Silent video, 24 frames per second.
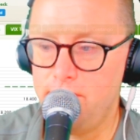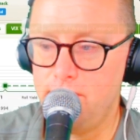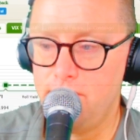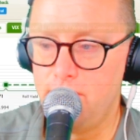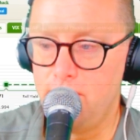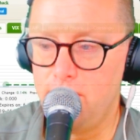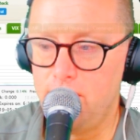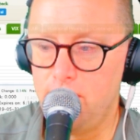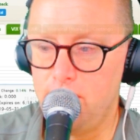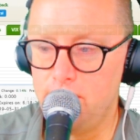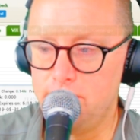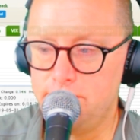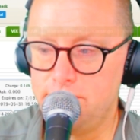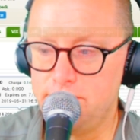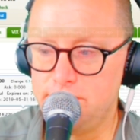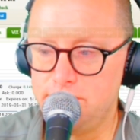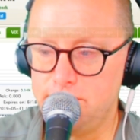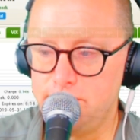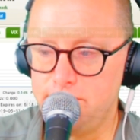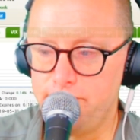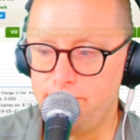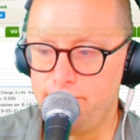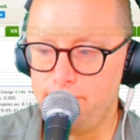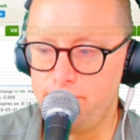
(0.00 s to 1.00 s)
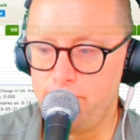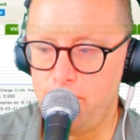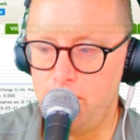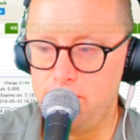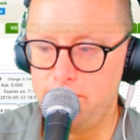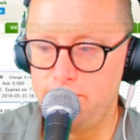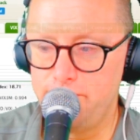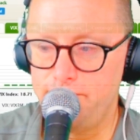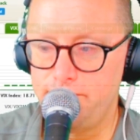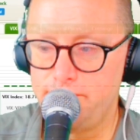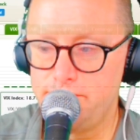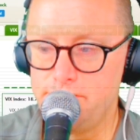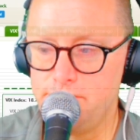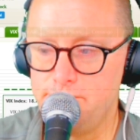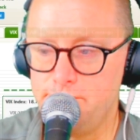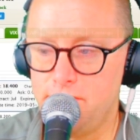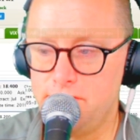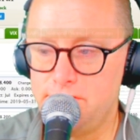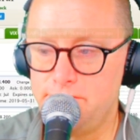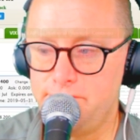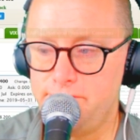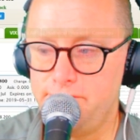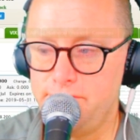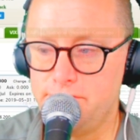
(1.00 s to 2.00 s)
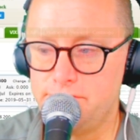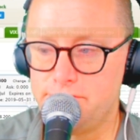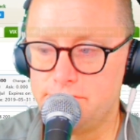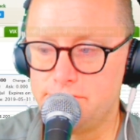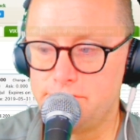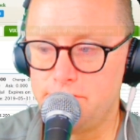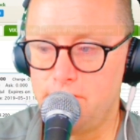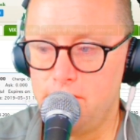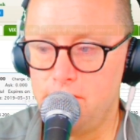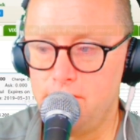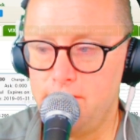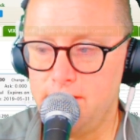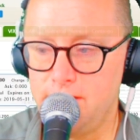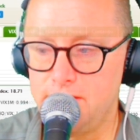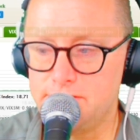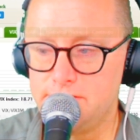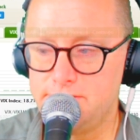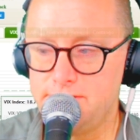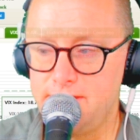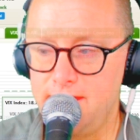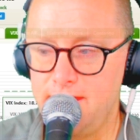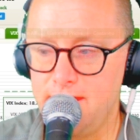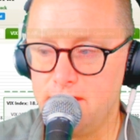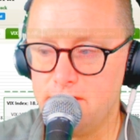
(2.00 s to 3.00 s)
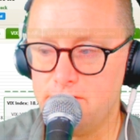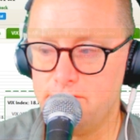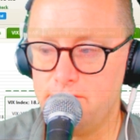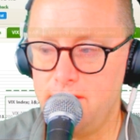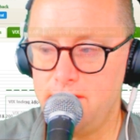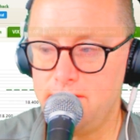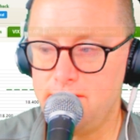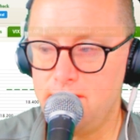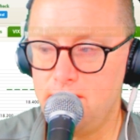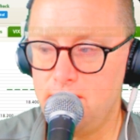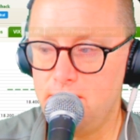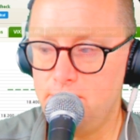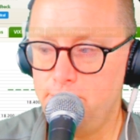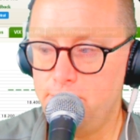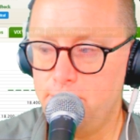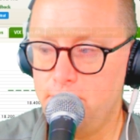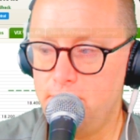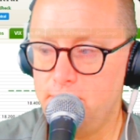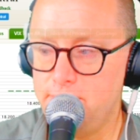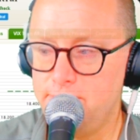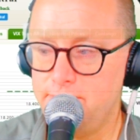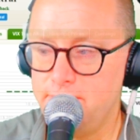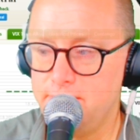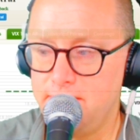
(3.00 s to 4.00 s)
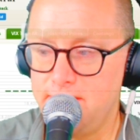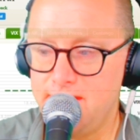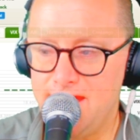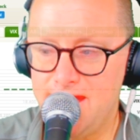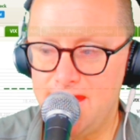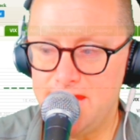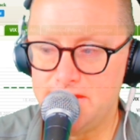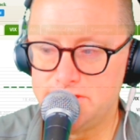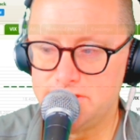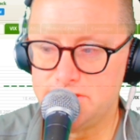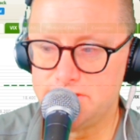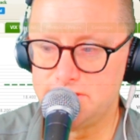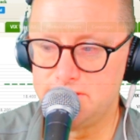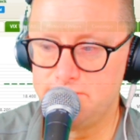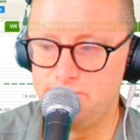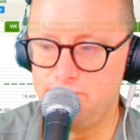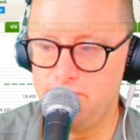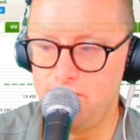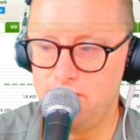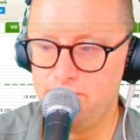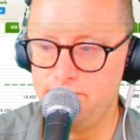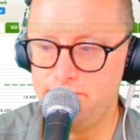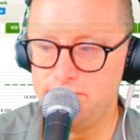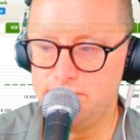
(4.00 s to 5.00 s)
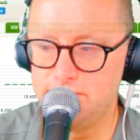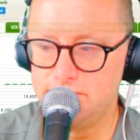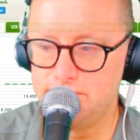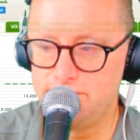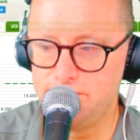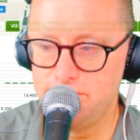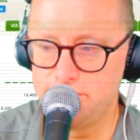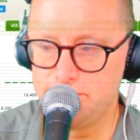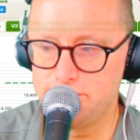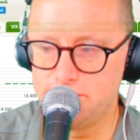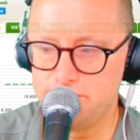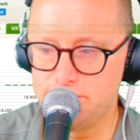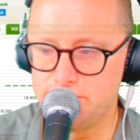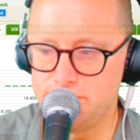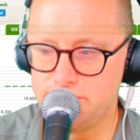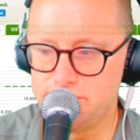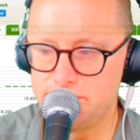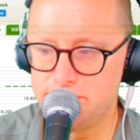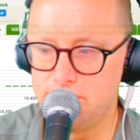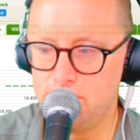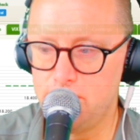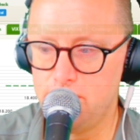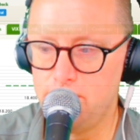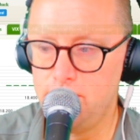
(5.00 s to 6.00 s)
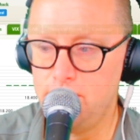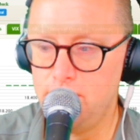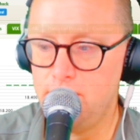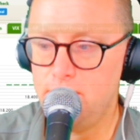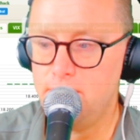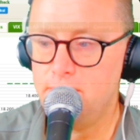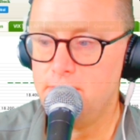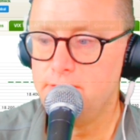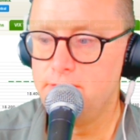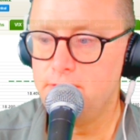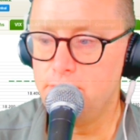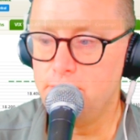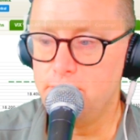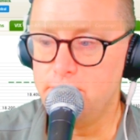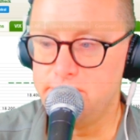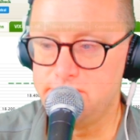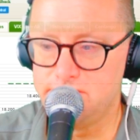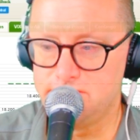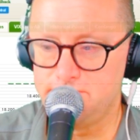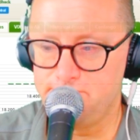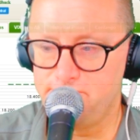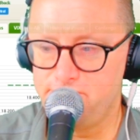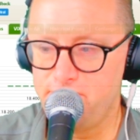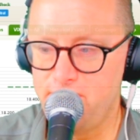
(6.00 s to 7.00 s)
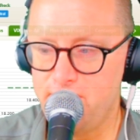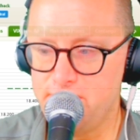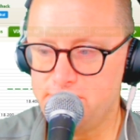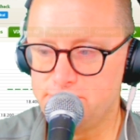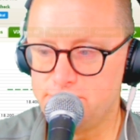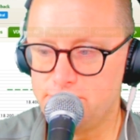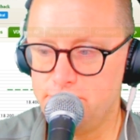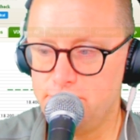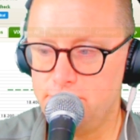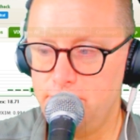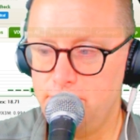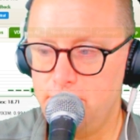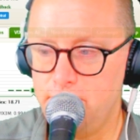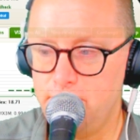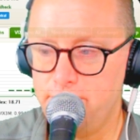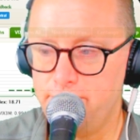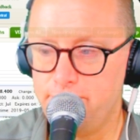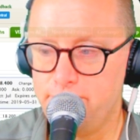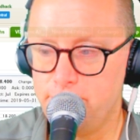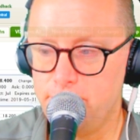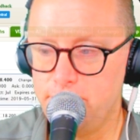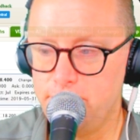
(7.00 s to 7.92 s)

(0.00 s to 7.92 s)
The front 2-month futures are in contango right now, but the cash is above these futures. And so there is pressure for